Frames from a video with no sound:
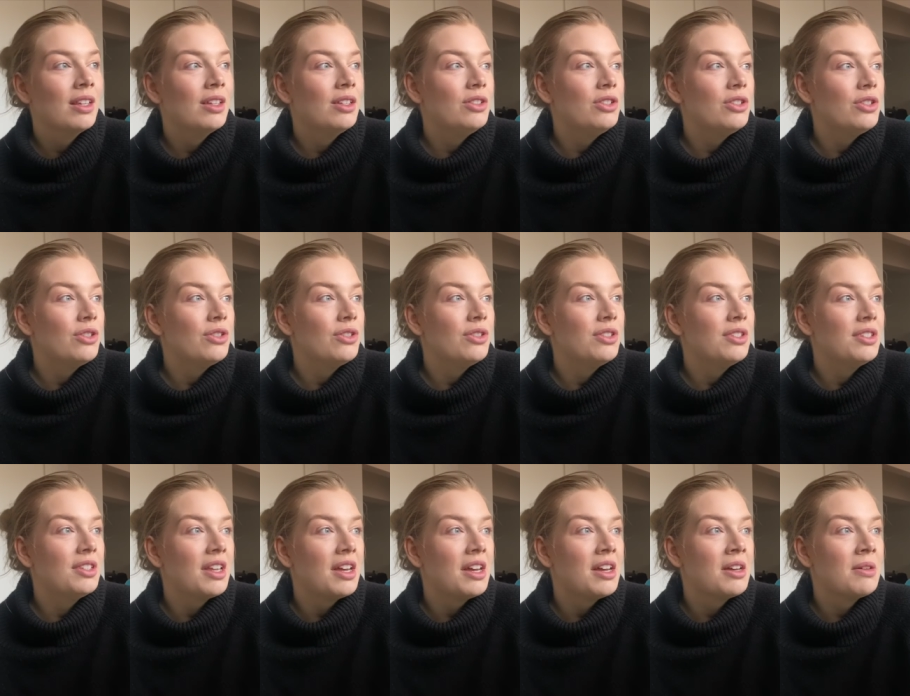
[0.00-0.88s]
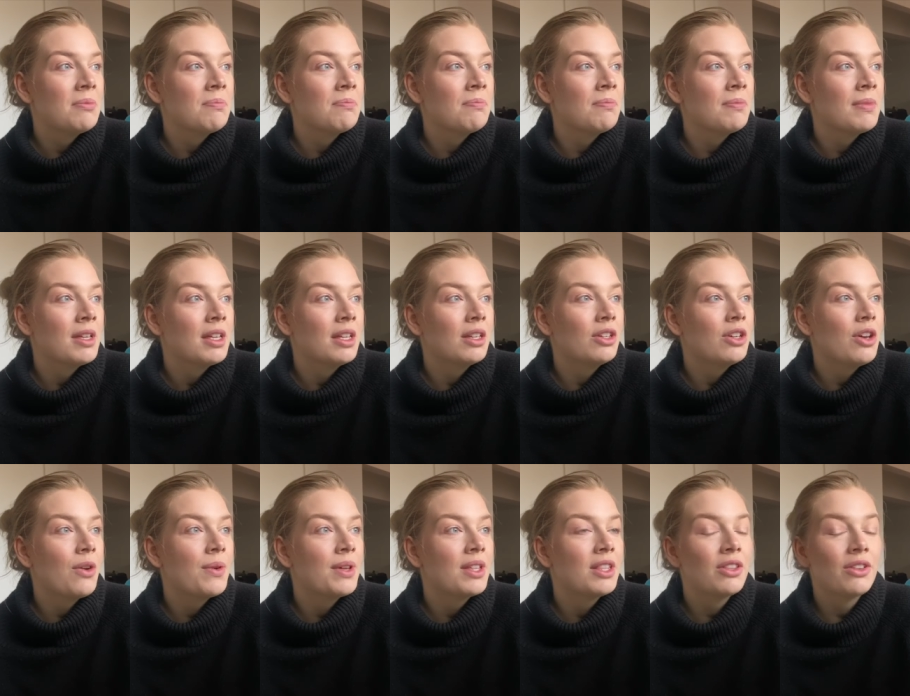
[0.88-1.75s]
do some
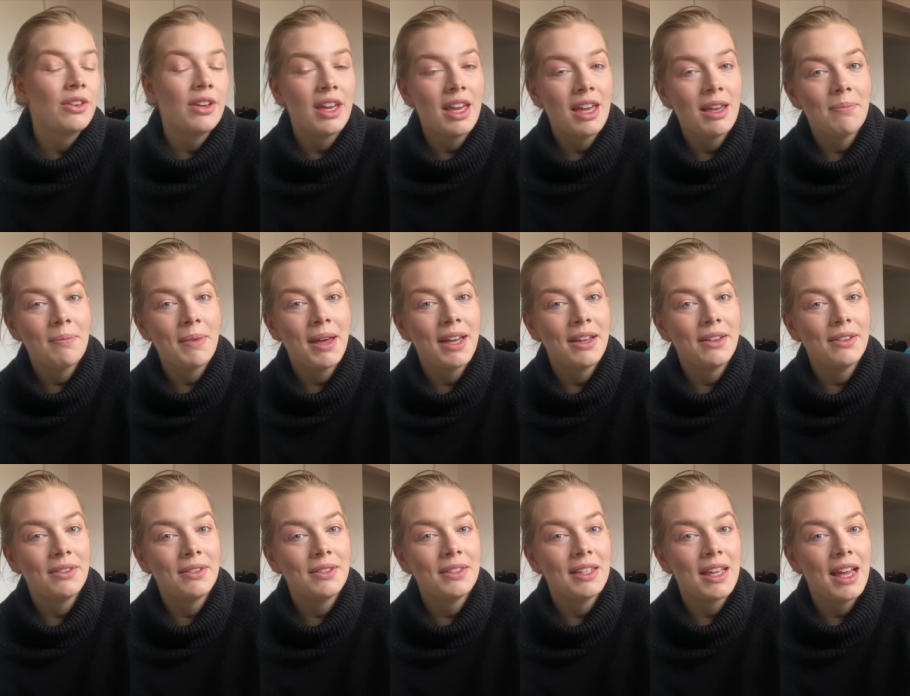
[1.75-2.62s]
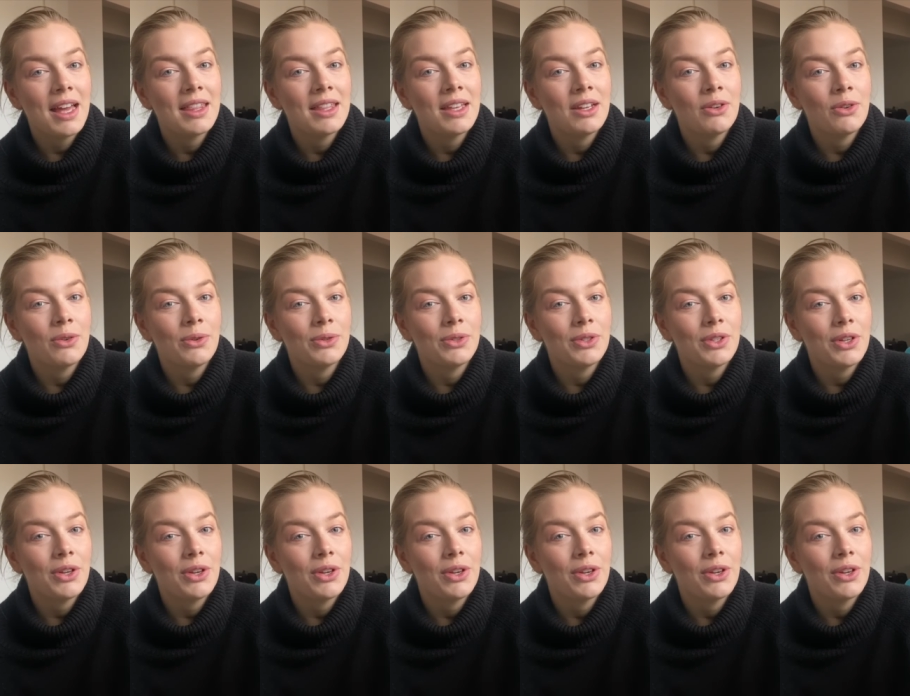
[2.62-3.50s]
going through emails and then also
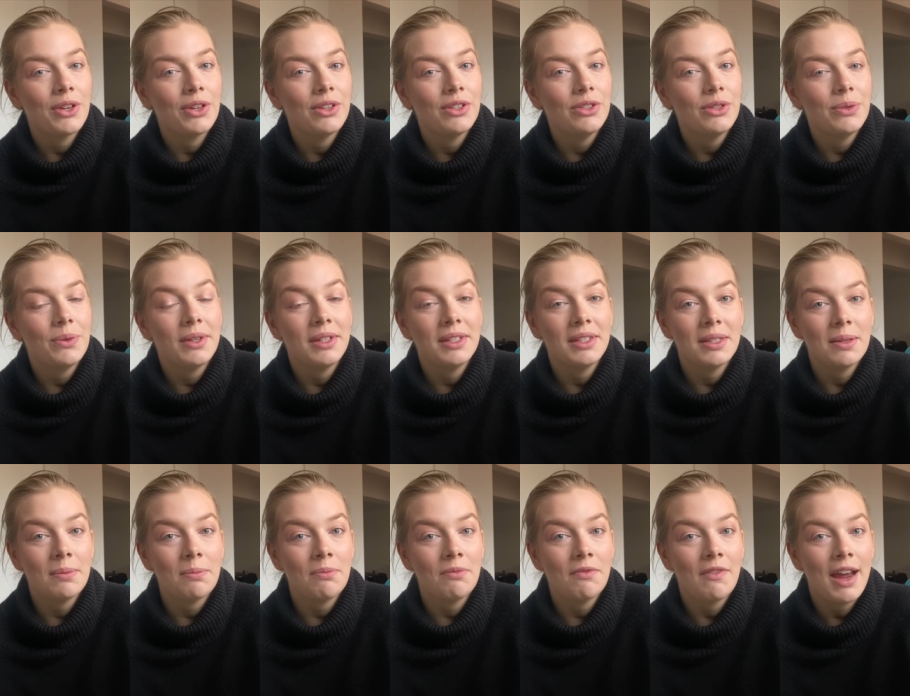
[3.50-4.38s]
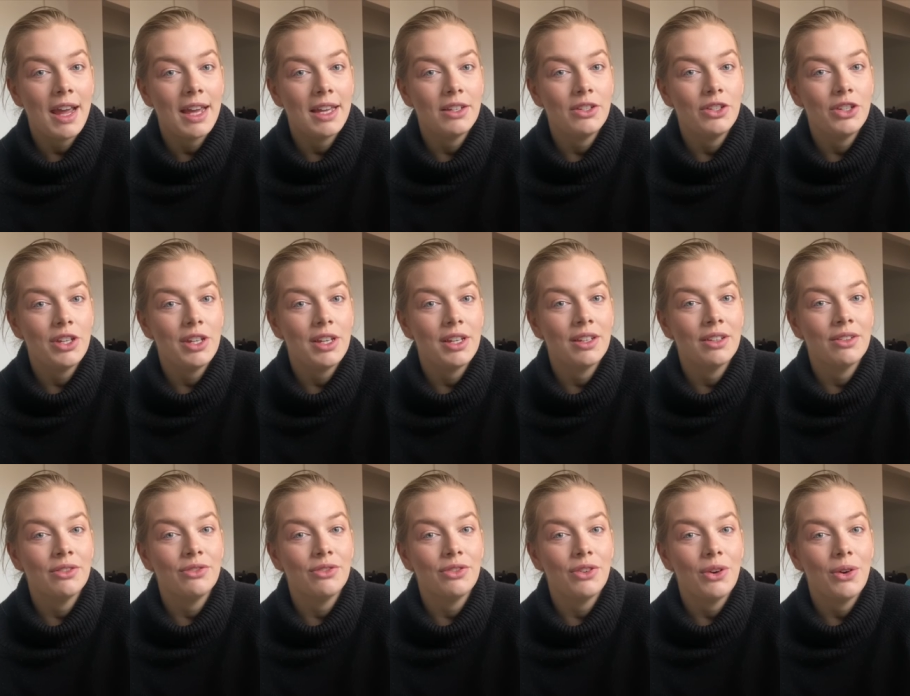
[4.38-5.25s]
doing some ranging
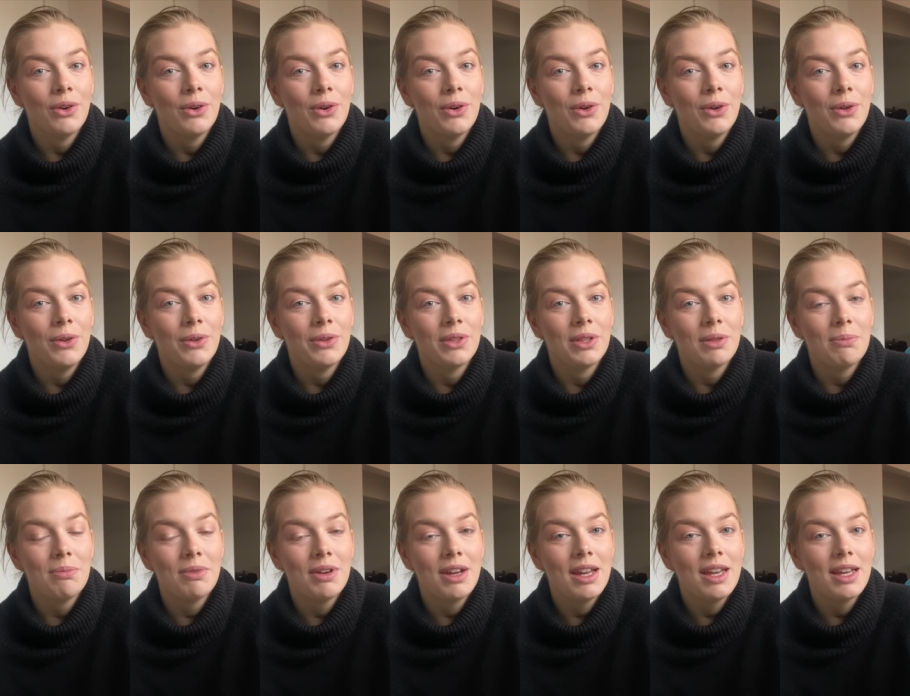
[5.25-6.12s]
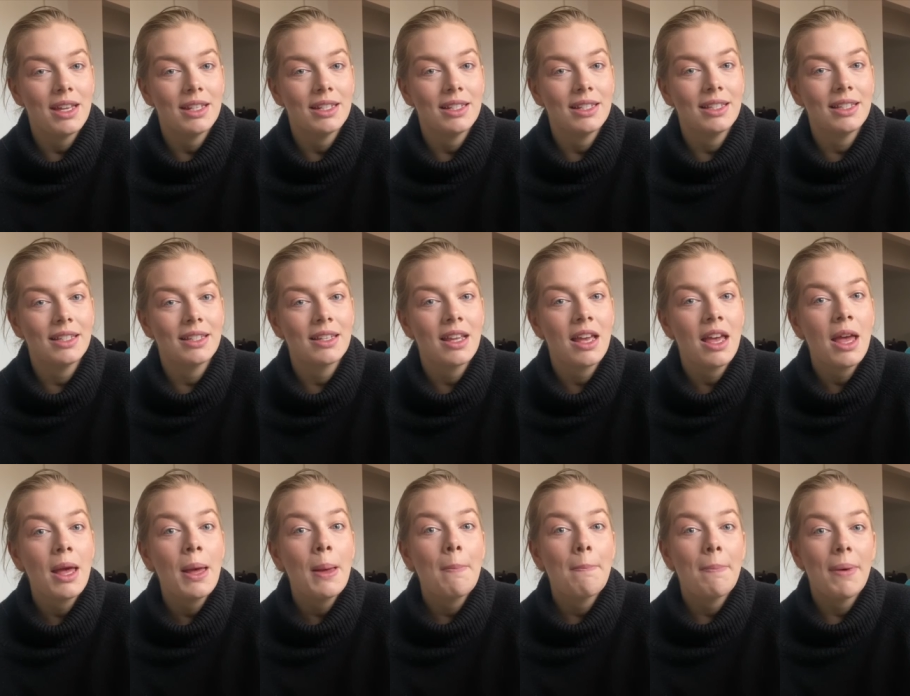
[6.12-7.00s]
for all the brands.
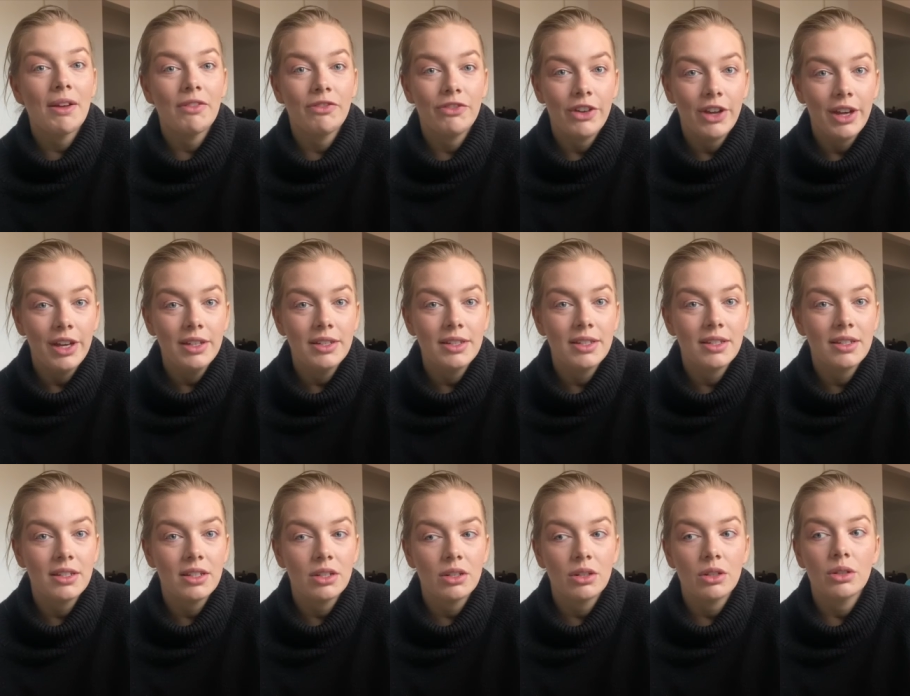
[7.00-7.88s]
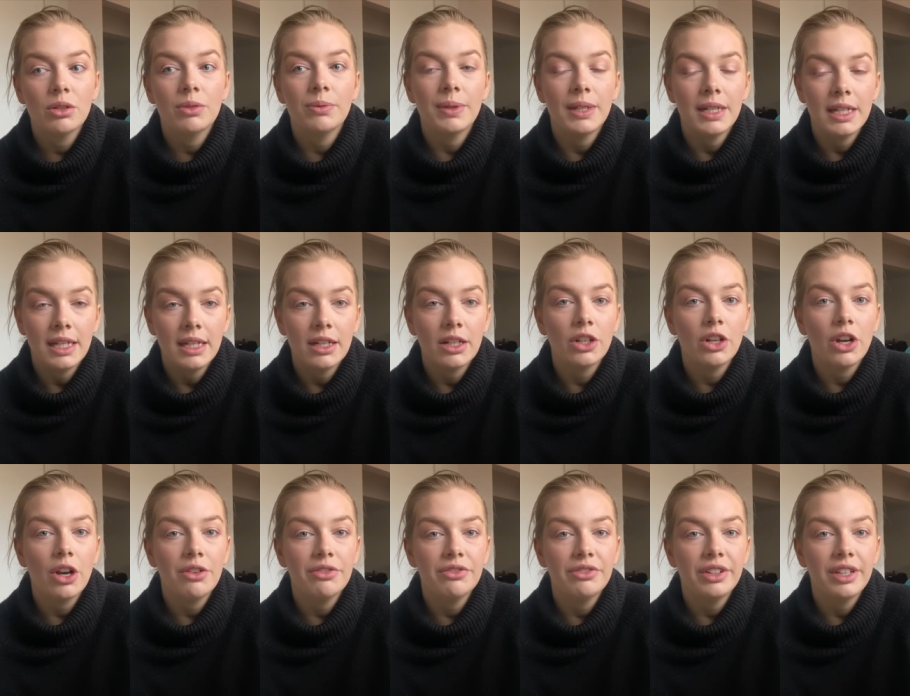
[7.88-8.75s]
But first, we need a
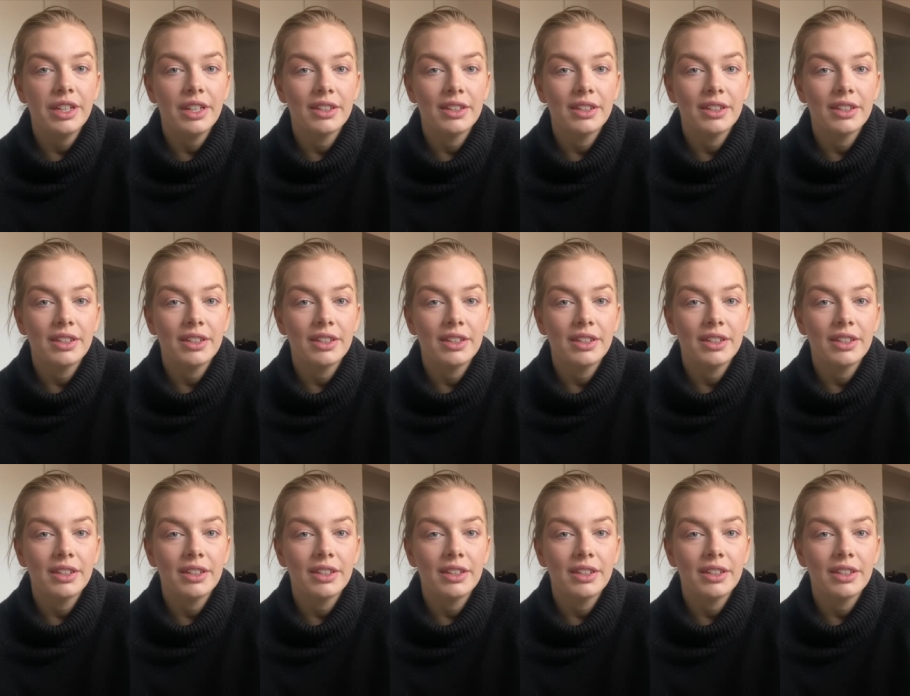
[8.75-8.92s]
coffee.